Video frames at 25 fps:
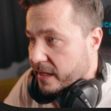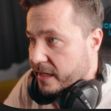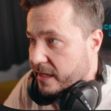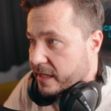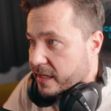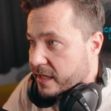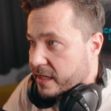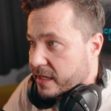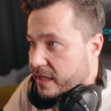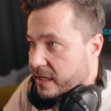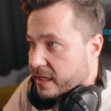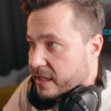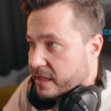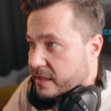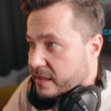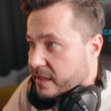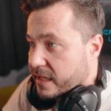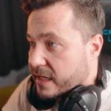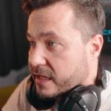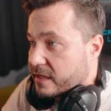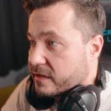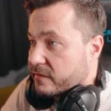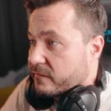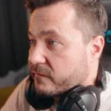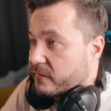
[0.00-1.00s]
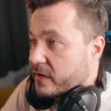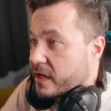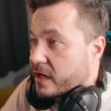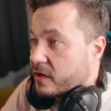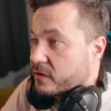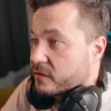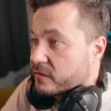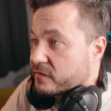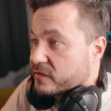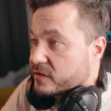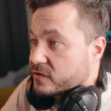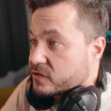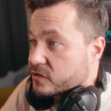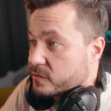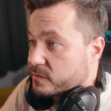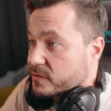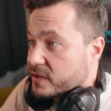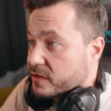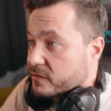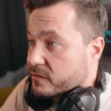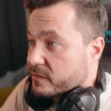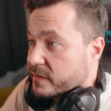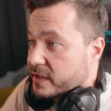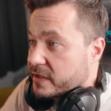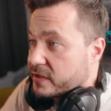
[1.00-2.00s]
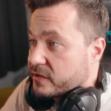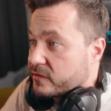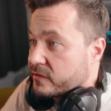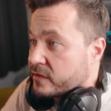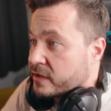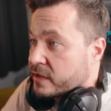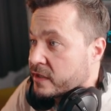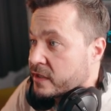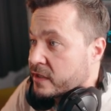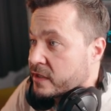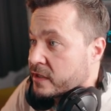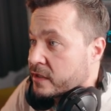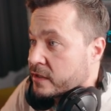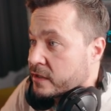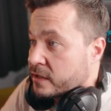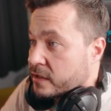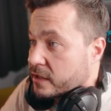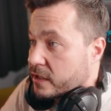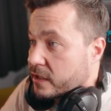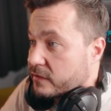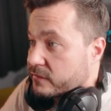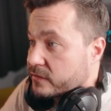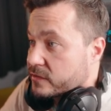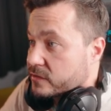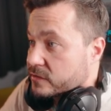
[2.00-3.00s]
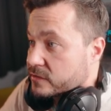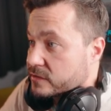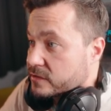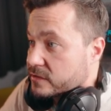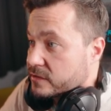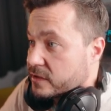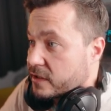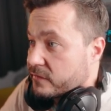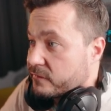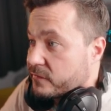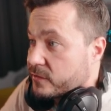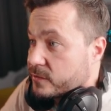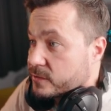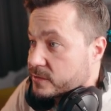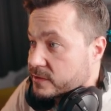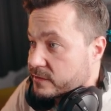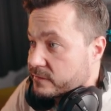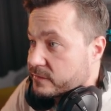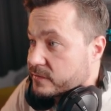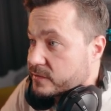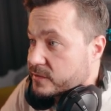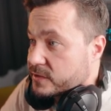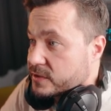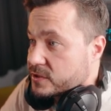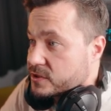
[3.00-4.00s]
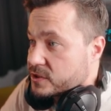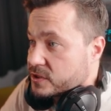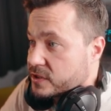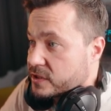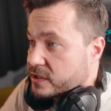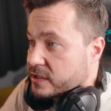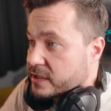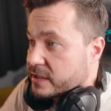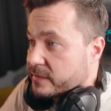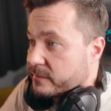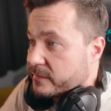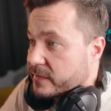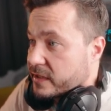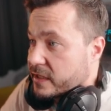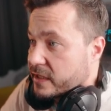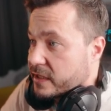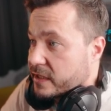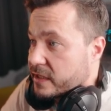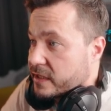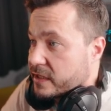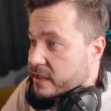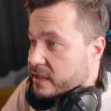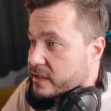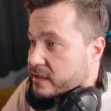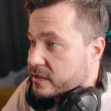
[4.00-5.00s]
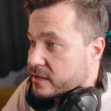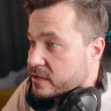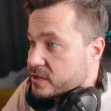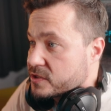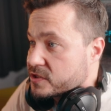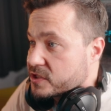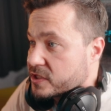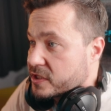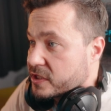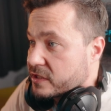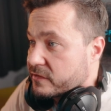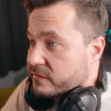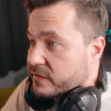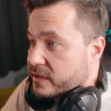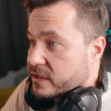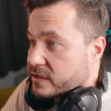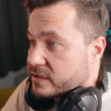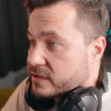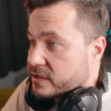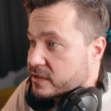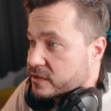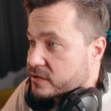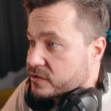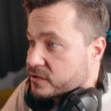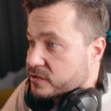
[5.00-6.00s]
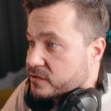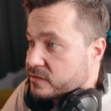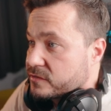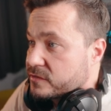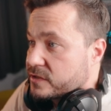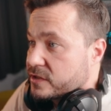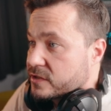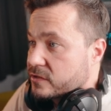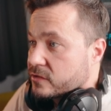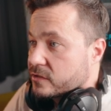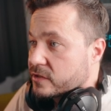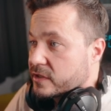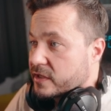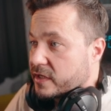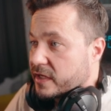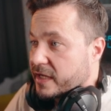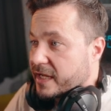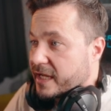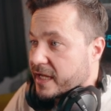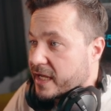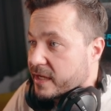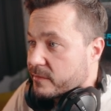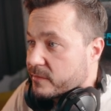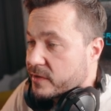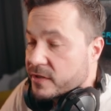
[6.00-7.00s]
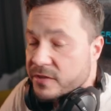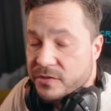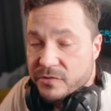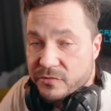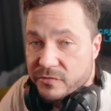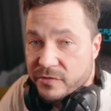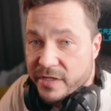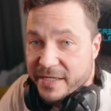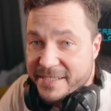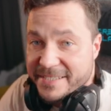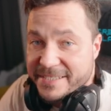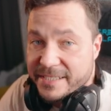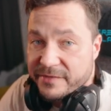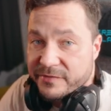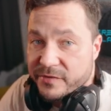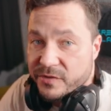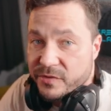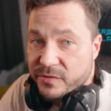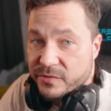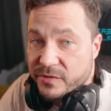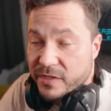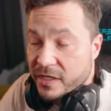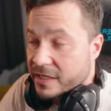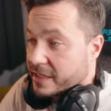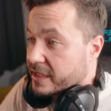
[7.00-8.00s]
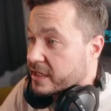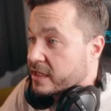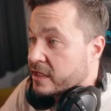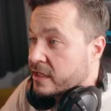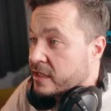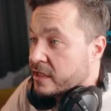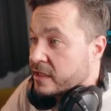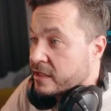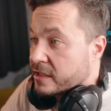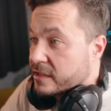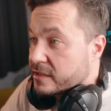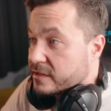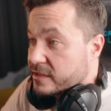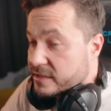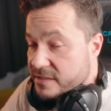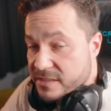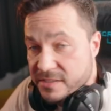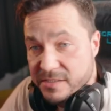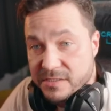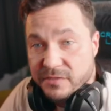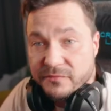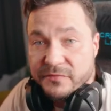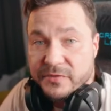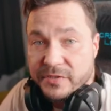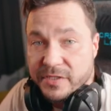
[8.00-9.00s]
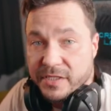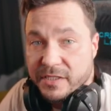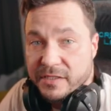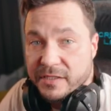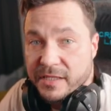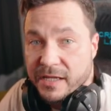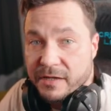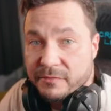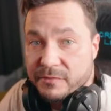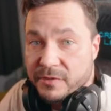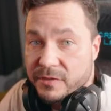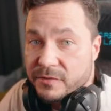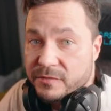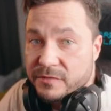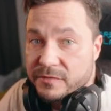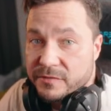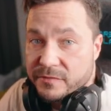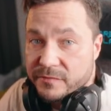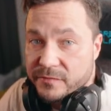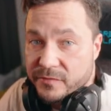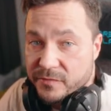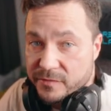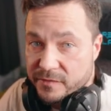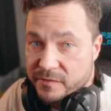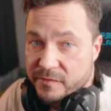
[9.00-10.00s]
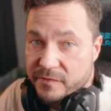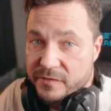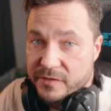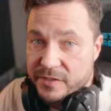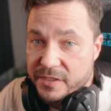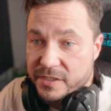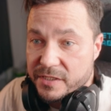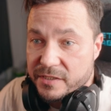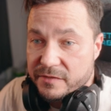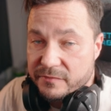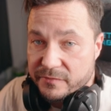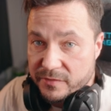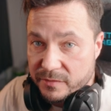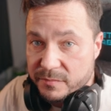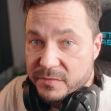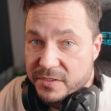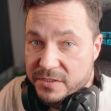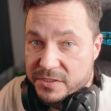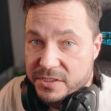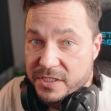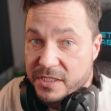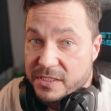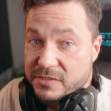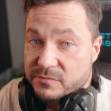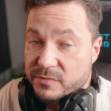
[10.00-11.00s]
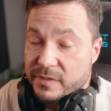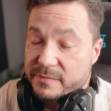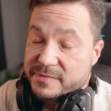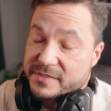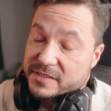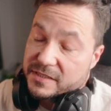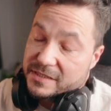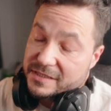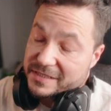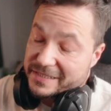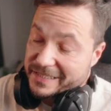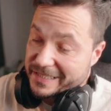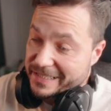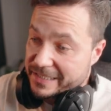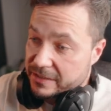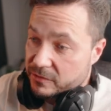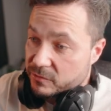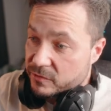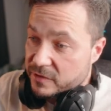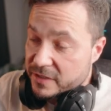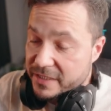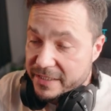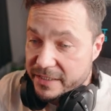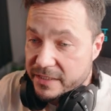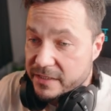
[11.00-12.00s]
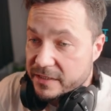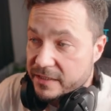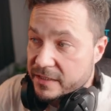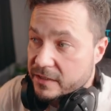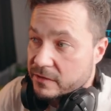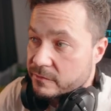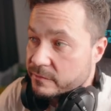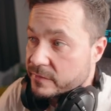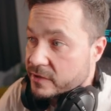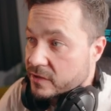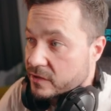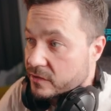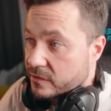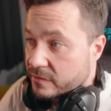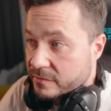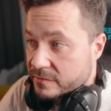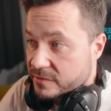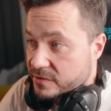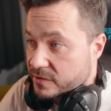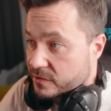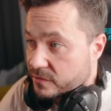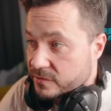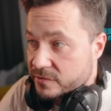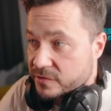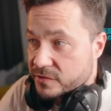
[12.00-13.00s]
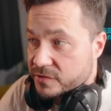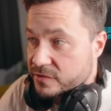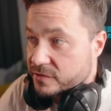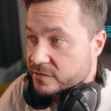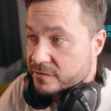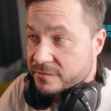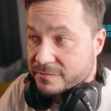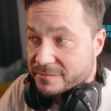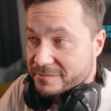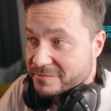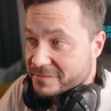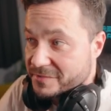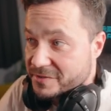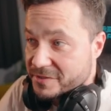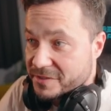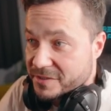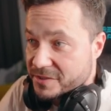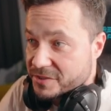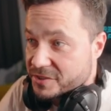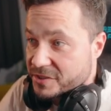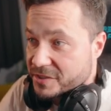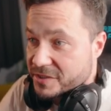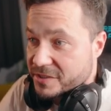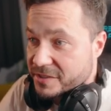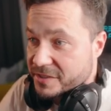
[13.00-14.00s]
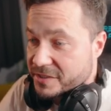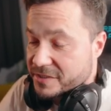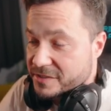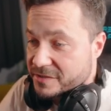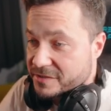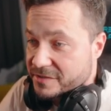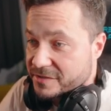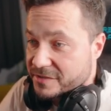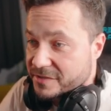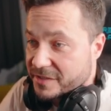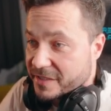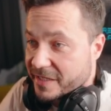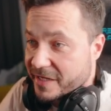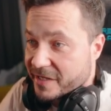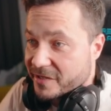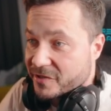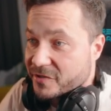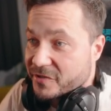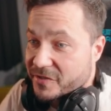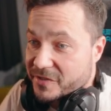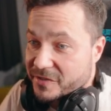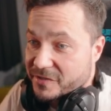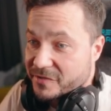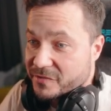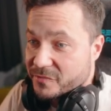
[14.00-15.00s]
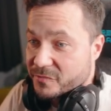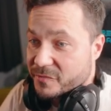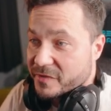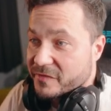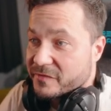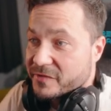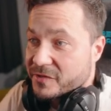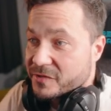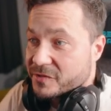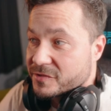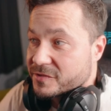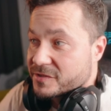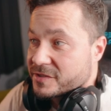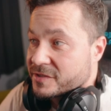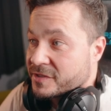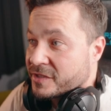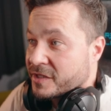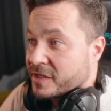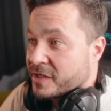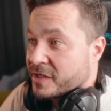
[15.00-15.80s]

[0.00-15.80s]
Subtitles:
and then out of the drop-down menu, I've got a folder for DJI and DJI Avata to D-Log M to Rec 709. This is something you can download for free from DJI's website, and I'll link it down below. So all you do is literally click it, and look, we've got